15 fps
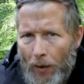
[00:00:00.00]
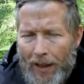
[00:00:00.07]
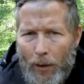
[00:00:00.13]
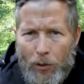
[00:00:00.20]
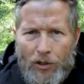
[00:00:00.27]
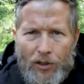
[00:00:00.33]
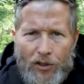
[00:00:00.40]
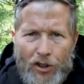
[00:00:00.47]
Well
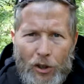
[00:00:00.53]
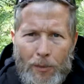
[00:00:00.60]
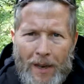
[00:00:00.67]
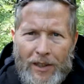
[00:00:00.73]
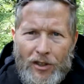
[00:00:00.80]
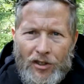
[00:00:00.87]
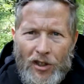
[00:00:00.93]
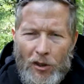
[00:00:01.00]
that wasn't too
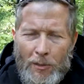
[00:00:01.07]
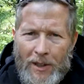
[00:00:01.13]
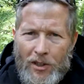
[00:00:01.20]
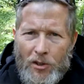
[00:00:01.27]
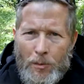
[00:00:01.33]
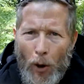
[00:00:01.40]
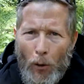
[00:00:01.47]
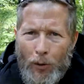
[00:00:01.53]
bad, just a little
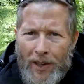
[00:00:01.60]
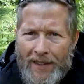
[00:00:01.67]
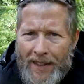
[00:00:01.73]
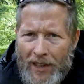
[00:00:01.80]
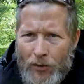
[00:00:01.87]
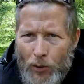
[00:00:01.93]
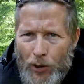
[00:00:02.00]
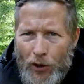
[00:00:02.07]
bit smoky
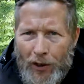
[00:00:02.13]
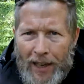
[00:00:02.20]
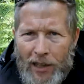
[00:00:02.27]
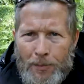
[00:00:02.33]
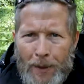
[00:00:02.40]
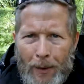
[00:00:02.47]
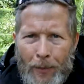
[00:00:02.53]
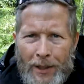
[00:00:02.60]
and that's what you got to
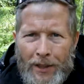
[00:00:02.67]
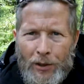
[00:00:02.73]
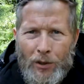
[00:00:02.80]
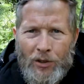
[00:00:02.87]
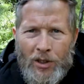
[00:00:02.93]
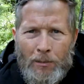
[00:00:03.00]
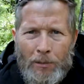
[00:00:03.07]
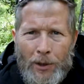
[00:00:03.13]
expect when you're
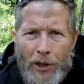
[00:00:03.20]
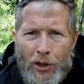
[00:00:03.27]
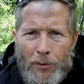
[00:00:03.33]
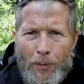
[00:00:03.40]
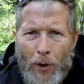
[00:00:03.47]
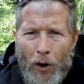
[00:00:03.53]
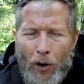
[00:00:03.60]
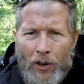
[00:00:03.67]
using
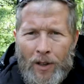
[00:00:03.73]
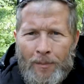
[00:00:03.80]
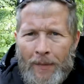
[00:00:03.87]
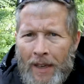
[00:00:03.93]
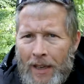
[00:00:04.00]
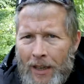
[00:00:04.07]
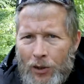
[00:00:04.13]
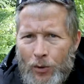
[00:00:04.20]
birch bark.
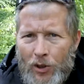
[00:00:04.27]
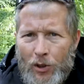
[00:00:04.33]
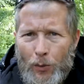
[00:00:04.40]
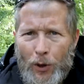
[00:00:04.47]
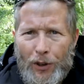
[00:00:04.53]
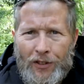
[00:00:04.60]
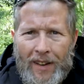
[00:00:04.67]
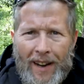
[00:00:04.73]
So is
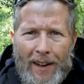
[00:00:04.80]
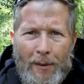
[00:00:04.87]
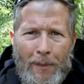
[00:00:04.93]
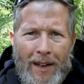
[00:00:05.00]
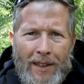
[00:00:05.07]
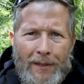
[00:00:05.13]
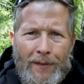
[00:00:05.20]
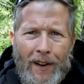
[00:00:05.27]
it worth carrying
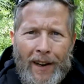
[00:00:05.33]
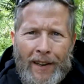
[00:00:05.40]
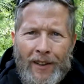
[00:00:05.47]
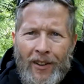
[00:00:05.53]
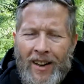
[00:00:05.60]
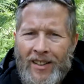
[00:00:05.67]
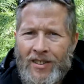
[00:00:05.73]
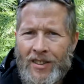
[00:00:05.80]
a
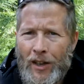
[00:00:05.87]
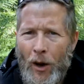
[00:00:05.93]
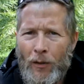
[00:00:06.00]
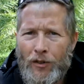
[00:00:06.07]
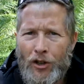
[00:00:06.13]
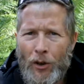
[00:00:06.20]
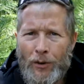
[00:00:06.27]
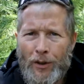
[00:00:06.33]
magnifying glass? You know,
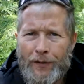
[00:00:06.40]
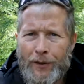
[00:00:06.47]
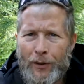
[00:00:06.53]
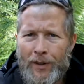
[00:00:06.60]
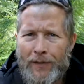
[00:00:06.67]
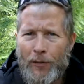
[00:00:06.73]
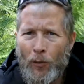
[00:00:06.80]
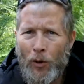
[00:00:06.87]
I've showed you a
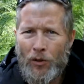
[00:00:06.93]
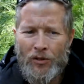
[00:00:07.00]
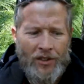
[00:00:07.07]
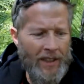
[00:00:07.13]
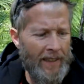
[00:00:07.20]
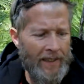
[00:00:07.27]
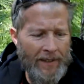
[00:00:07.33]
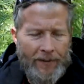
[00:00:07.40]
few different
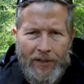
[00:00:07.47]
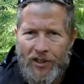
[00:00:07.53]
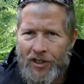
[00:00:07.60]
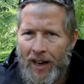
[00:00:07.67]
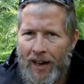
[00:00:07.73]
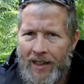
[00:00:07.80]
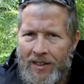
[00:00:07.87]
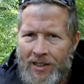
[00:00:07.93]
ones here, different
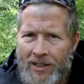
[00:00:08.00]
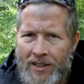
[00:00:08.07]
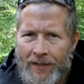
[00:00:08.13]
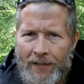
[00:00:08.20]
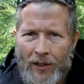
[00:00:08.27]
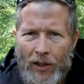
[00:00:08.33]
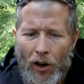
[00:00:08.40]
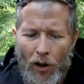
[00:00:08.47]
sizes,
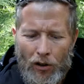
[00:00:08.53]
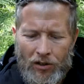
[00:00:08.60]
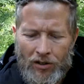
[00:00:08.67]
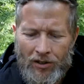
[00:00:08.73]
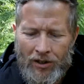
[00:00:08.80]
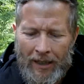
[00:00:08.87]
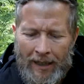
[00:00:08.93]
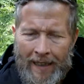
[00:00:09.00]
different
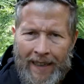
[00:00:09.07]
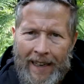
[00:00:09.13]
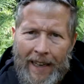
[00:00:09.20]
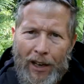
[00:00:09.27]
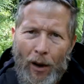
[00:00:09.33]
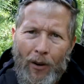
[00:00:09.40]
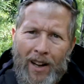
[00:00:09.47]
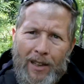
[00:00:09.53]
costs.
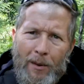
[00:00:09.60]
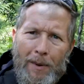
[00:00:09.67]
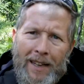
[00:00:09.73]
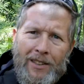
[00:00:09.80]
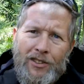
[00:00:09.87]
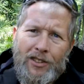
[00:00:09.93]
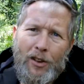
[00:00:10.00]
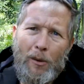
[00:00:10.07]
You know, like I
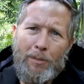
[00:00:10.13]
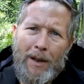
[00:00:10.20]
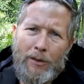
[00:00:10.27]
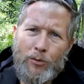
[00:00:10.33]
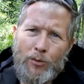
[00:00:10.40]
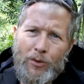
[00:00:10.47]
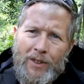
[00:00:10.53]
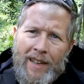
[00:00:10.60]
mentioned, I
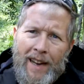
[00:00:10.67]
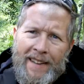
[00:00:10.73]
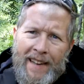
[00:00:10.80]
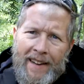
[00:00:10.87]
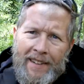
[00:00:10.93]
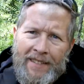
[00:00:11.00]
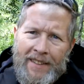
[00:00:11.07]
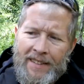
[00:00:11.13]
perhaps wouldn't
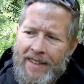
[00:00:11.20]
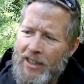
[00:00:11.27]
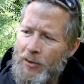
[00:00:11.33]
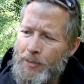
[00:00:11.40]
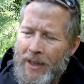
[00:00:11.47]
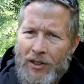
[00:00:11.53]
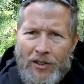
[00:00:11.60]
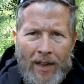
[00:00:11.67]
carry anything
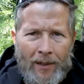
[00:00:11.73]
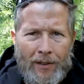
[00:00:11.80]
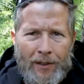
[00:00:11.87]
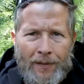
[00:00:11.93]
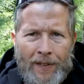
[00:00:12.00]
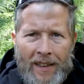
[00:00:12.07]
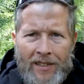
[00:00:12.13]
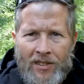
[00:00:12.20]
this big down to
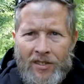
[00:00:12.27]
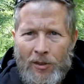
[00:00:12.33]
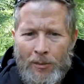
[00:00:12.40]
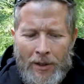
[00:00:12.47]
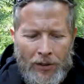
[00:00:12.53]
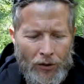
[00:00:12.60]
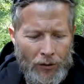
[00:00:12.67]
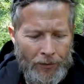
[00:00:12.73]
the fact it's a little
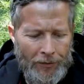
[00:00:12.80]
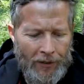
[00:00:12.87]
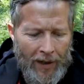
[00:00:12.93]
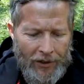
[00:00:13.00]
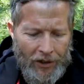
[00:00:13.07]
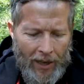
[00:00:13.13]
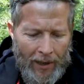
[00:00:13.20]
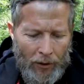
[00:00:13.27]
bit too
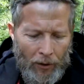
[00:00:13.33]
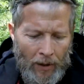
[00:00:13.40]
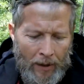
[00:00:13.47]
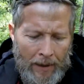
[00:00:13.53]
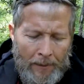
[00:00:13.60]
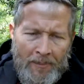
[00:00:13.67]
fragile.